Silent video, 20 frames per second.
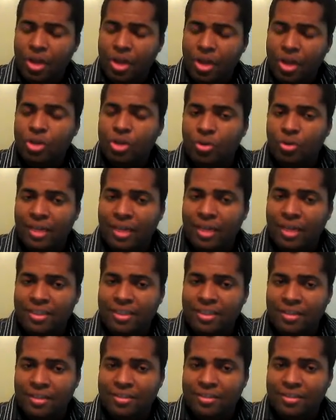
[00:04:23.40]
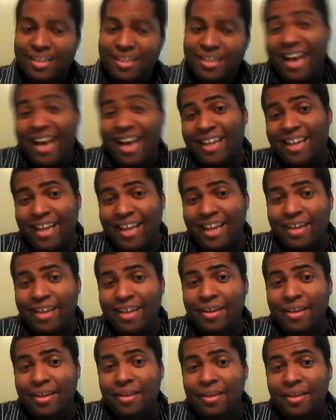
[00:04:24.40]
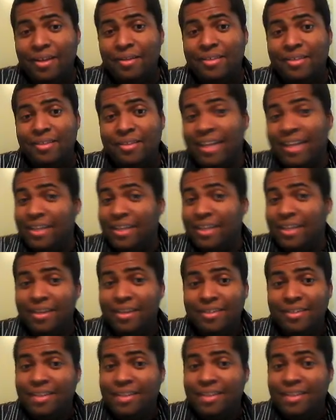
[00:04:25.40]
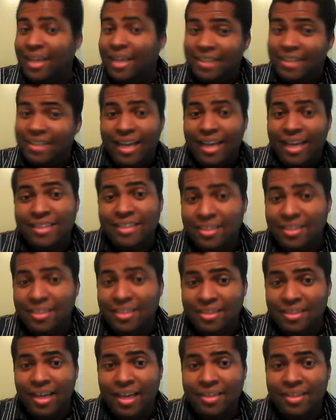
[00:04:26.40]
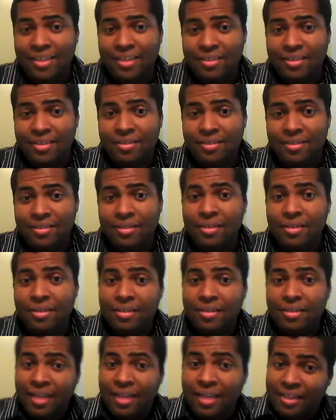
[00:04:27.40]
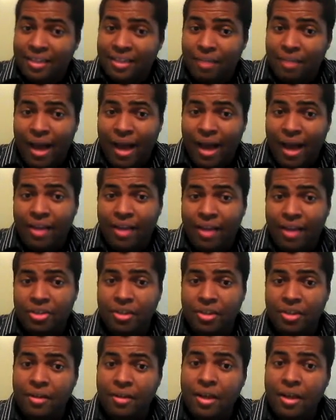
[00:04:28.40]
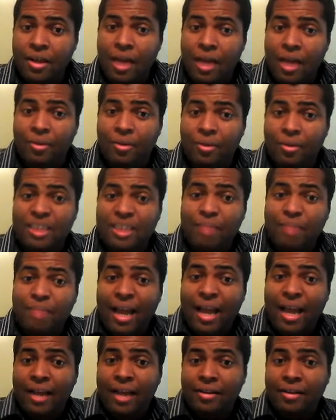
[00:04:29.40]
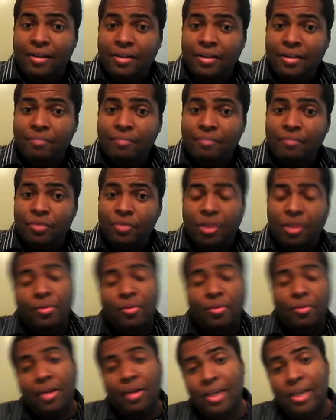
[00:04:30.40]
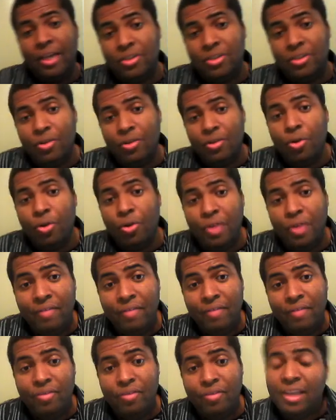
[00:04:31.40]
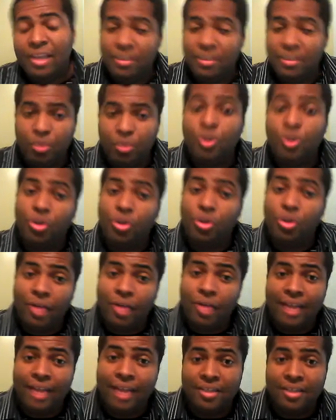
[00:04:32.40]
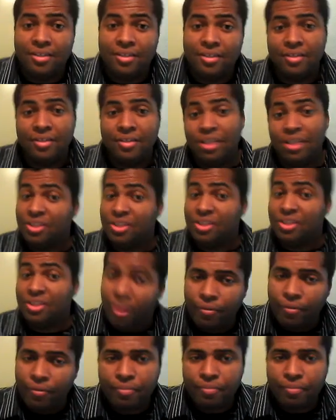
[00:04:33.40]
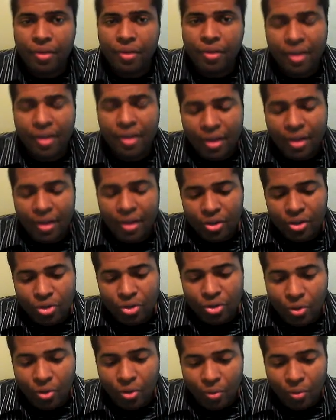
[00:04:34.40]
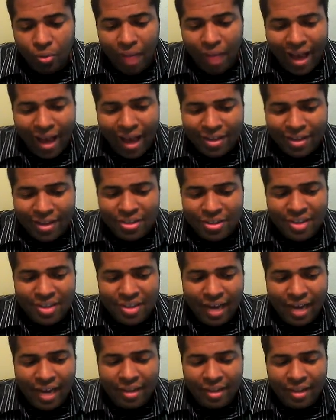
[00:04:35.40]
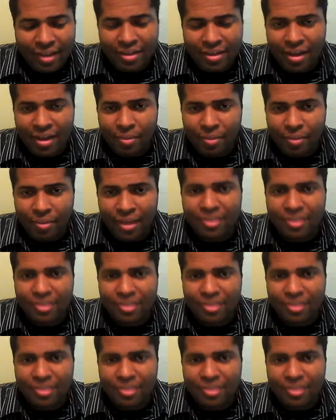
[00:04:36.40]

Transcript: So in essence, it's kind of like telling you to get into your ancestor sciences, get into your biology. It would expand your communication, or your even relationship with your own ancestors and yourself. So biology is kind of like the complex.